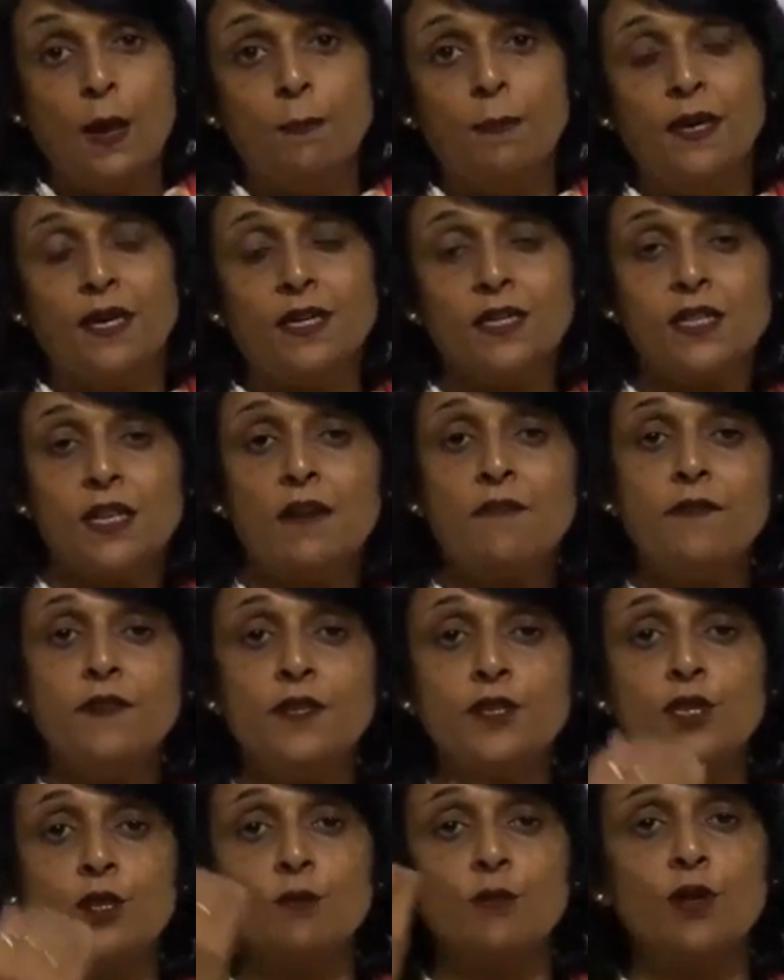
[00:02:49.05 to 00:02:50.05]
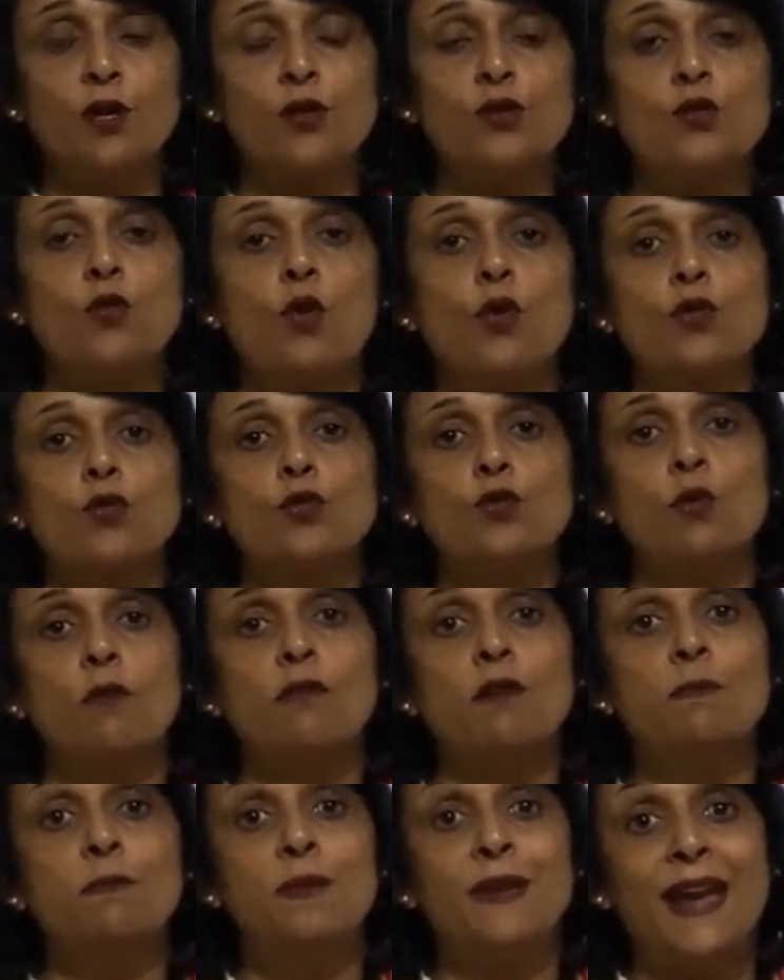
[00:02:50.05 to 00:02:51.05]
Because if a stimulus goes to
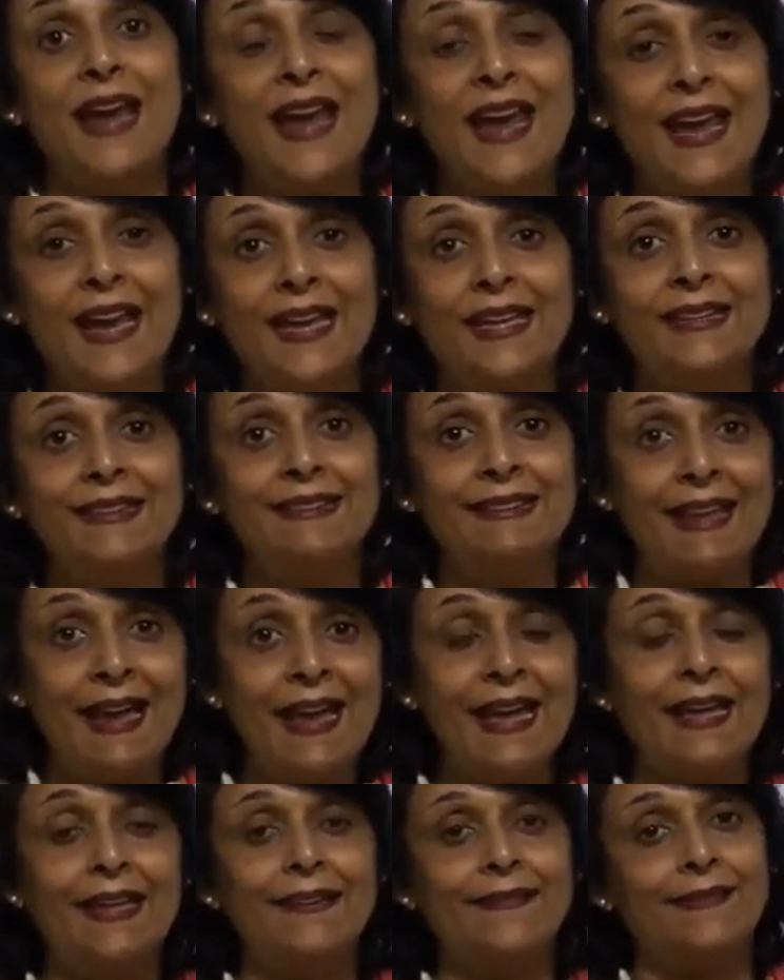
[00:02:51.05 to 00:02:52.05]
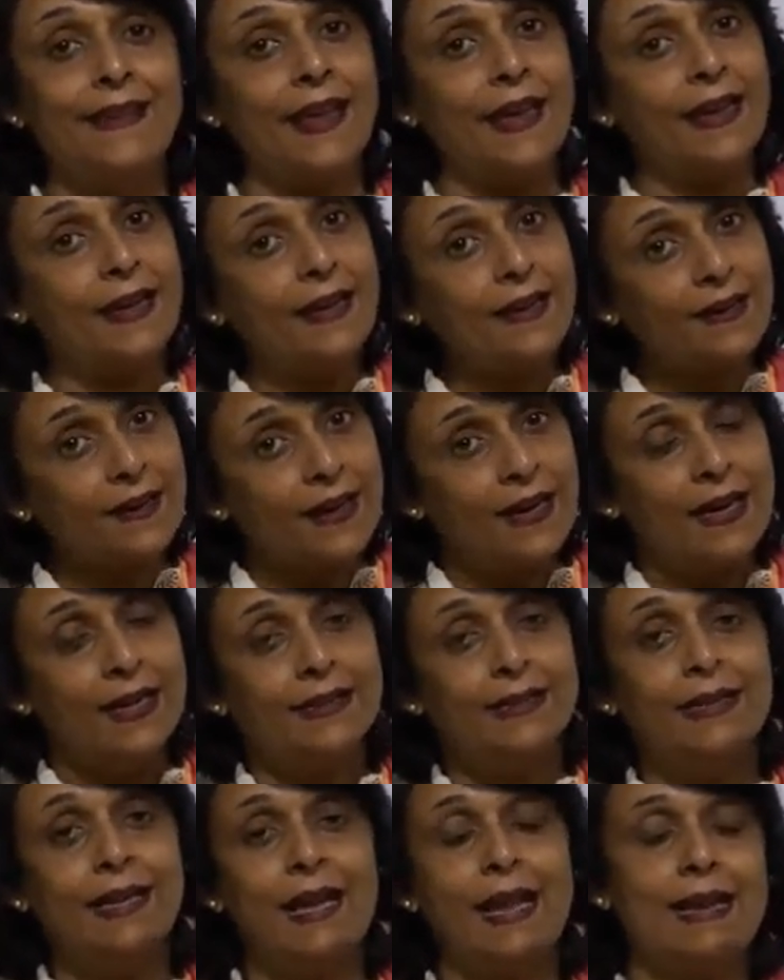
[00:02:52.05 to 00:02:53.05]
our brain, then there
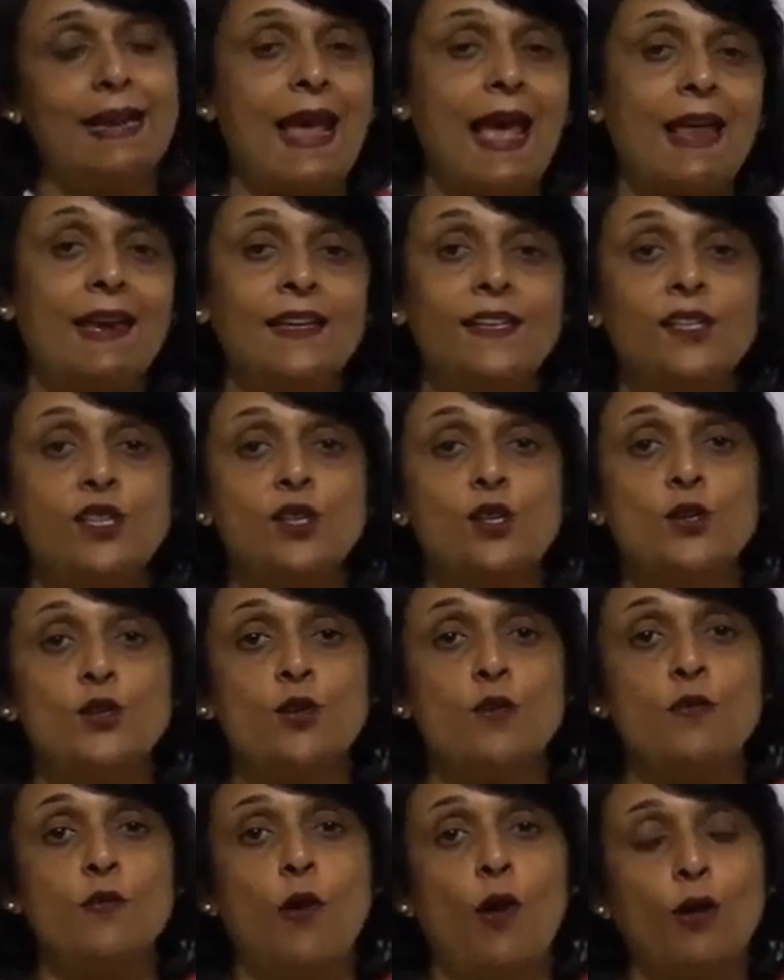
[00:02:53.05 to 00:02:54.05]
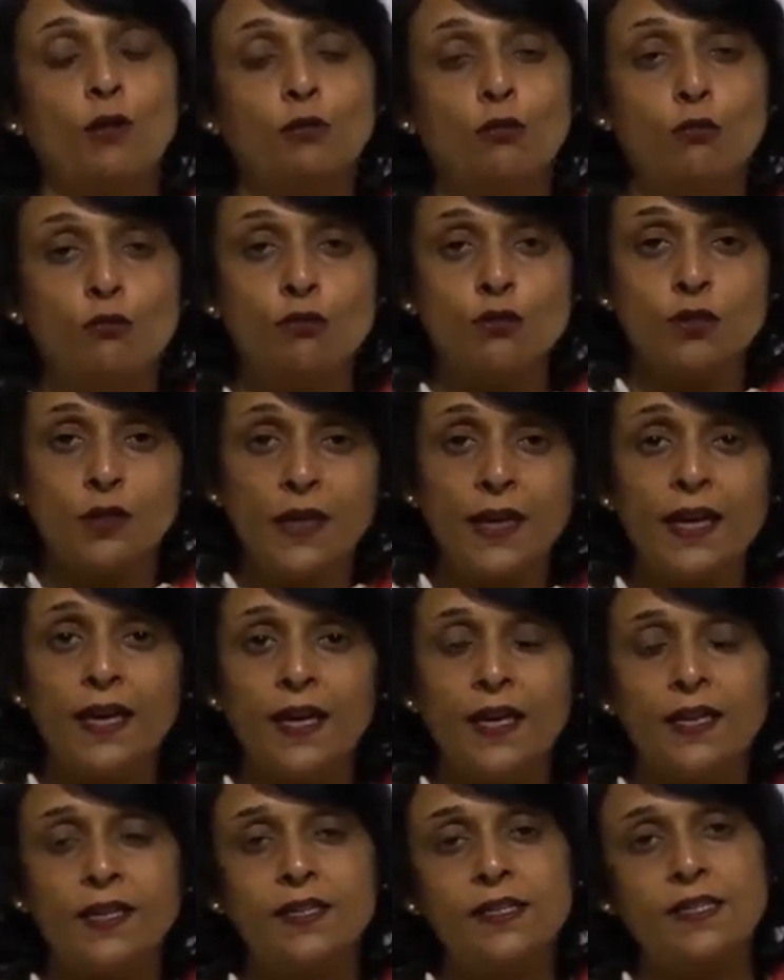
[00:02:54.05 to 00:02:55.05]
the analysis of all those
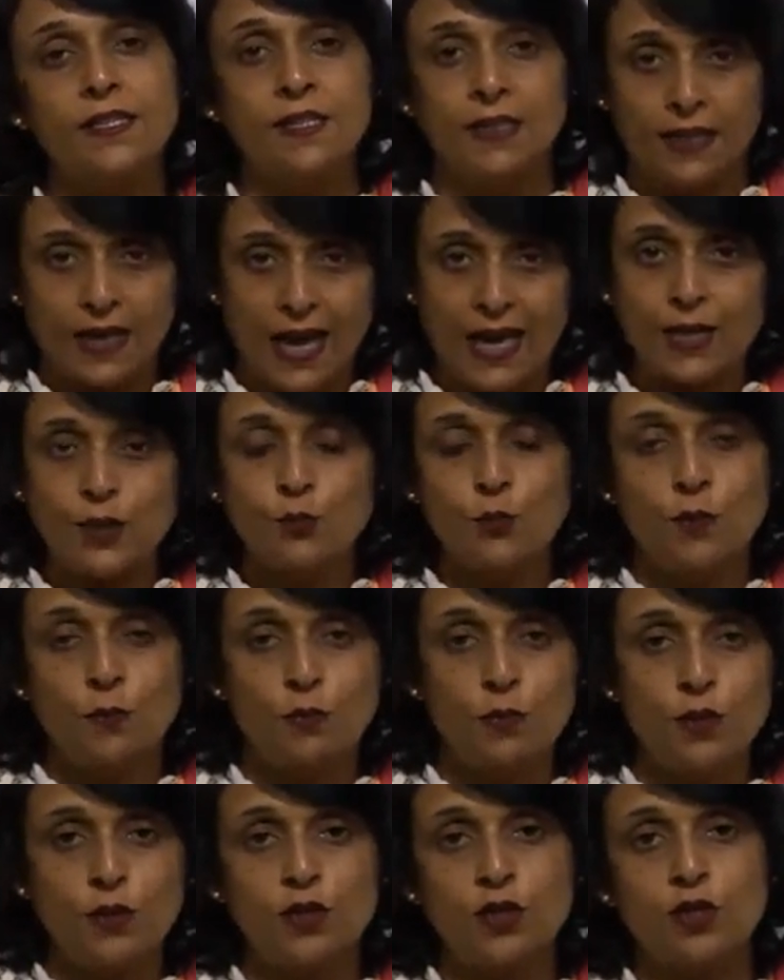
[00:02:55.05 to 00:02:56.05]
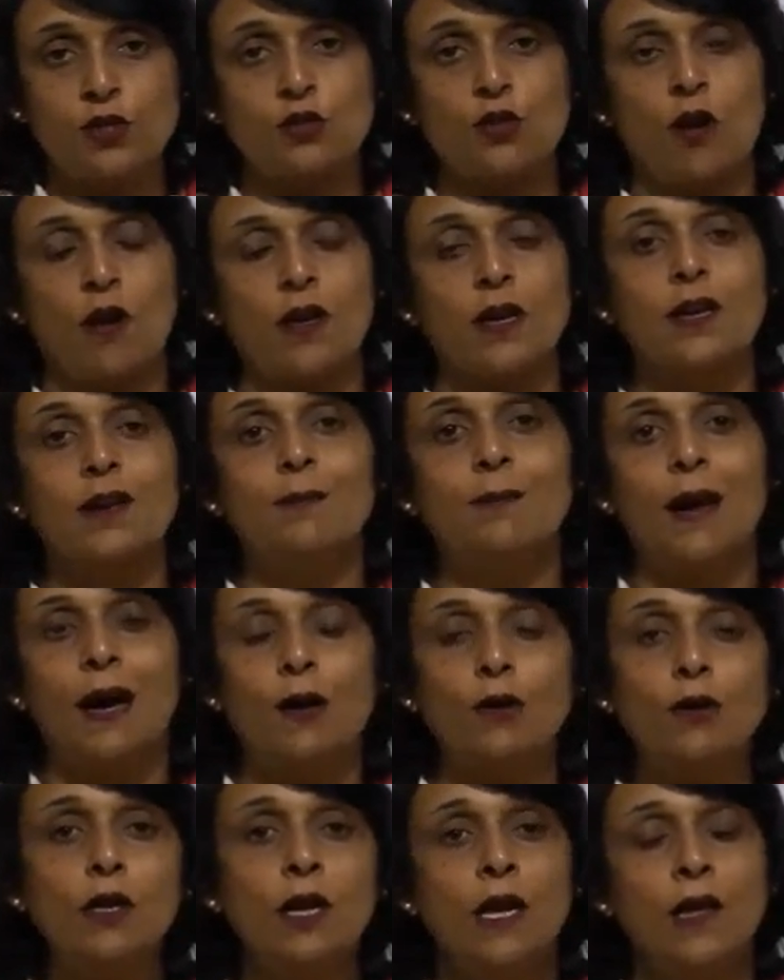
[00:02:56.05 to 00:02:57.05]
things, as we were just talking
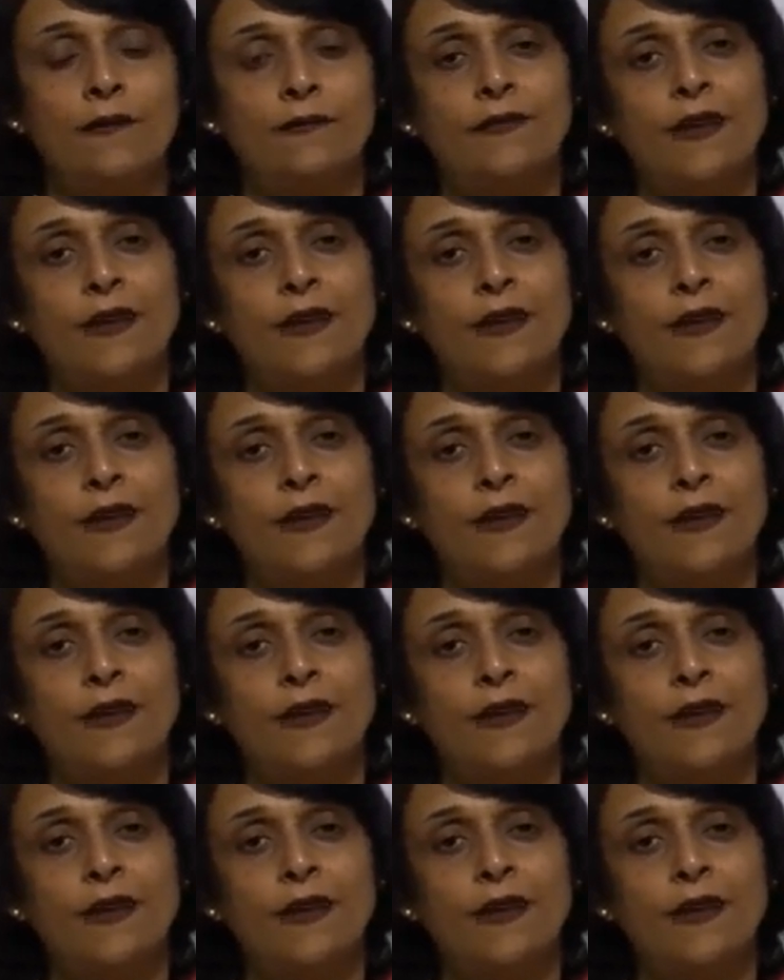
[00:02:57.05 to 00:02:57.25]
about,